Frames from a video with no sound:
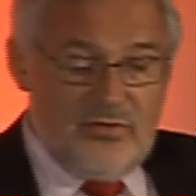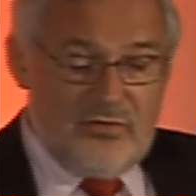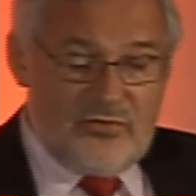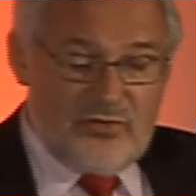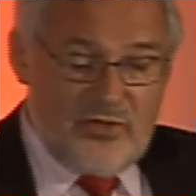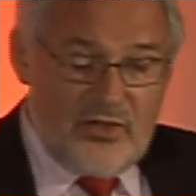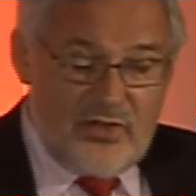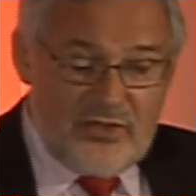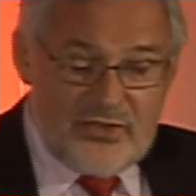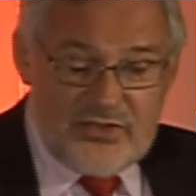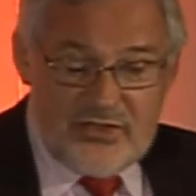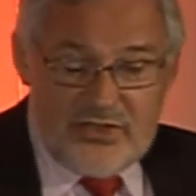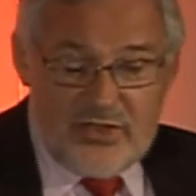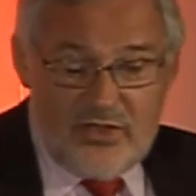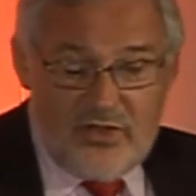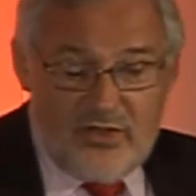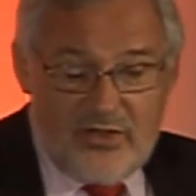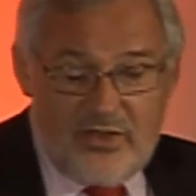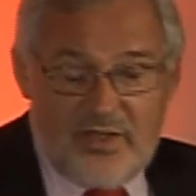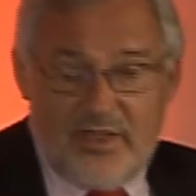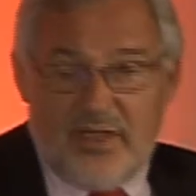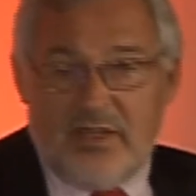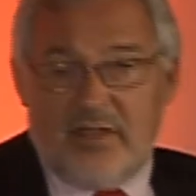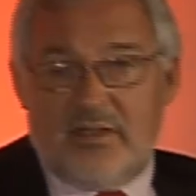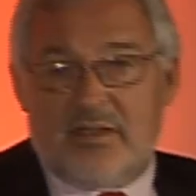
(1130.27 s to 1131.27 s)

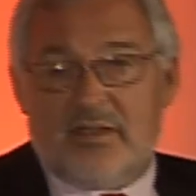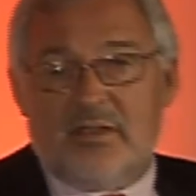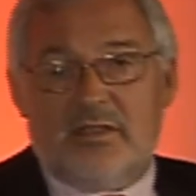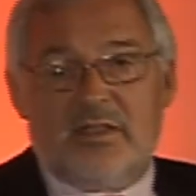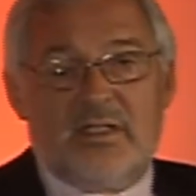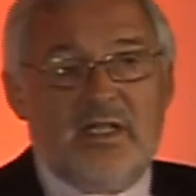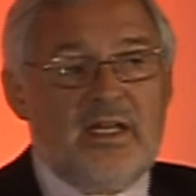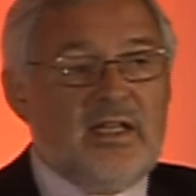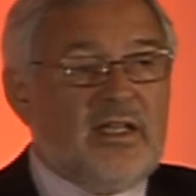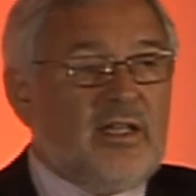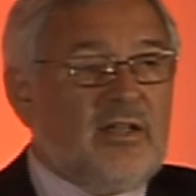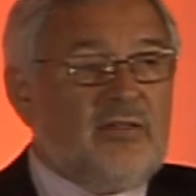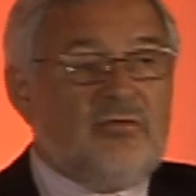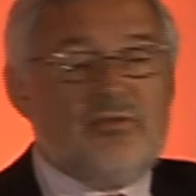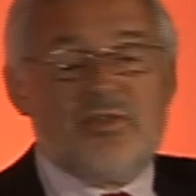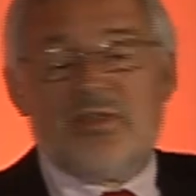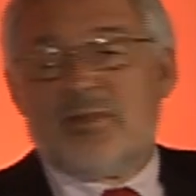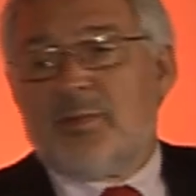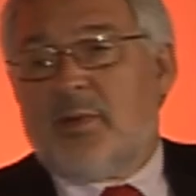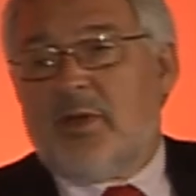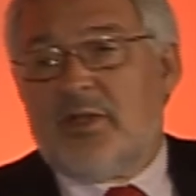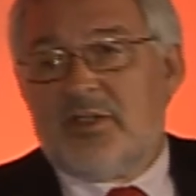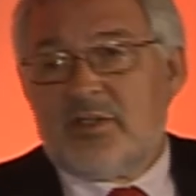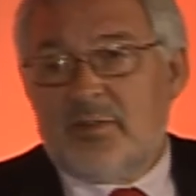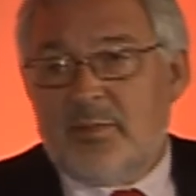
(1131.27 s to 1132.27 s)
cross-docking to taking
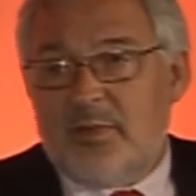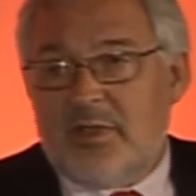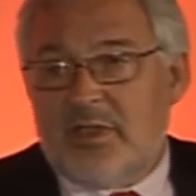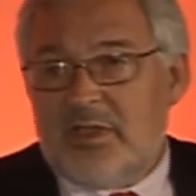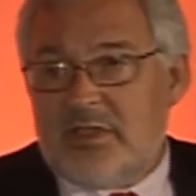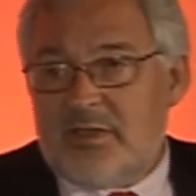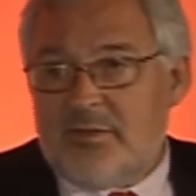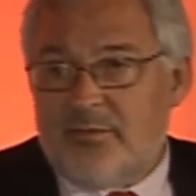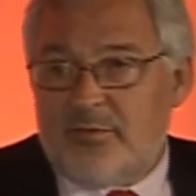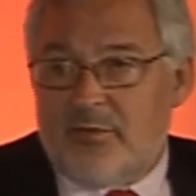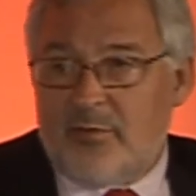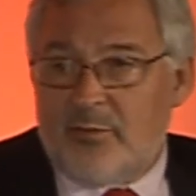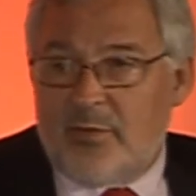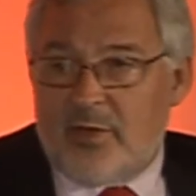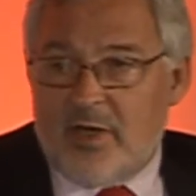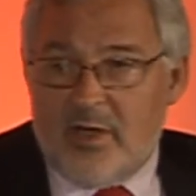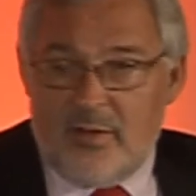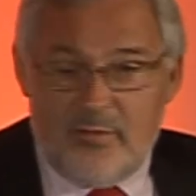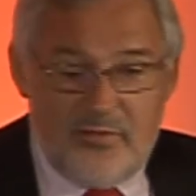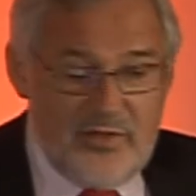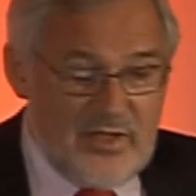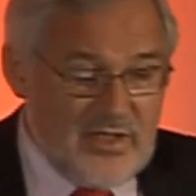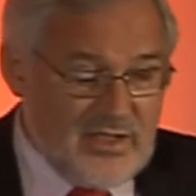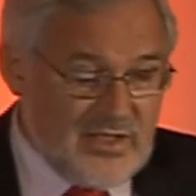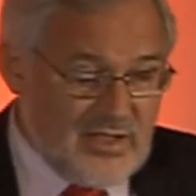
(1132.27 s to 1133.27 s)
responsibility for
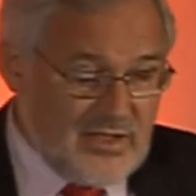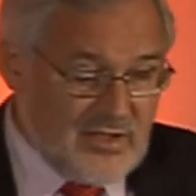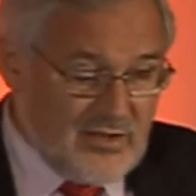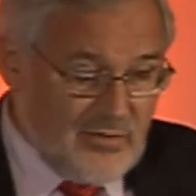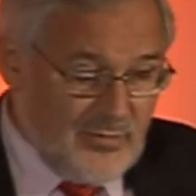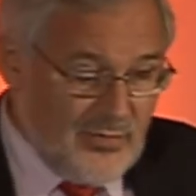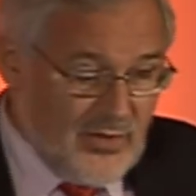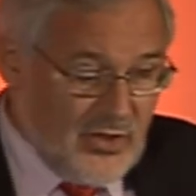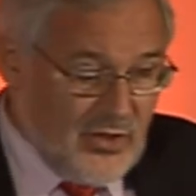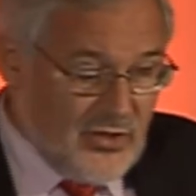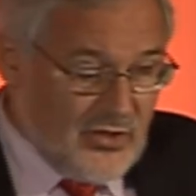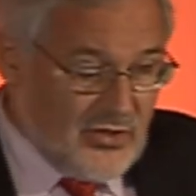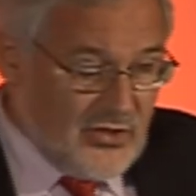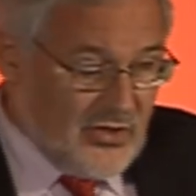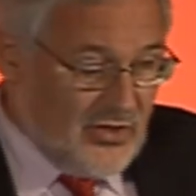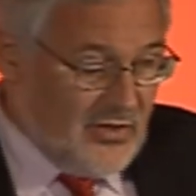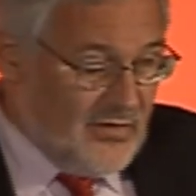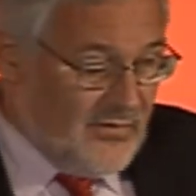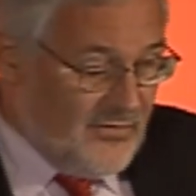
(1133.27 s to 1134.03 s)
primary distribution,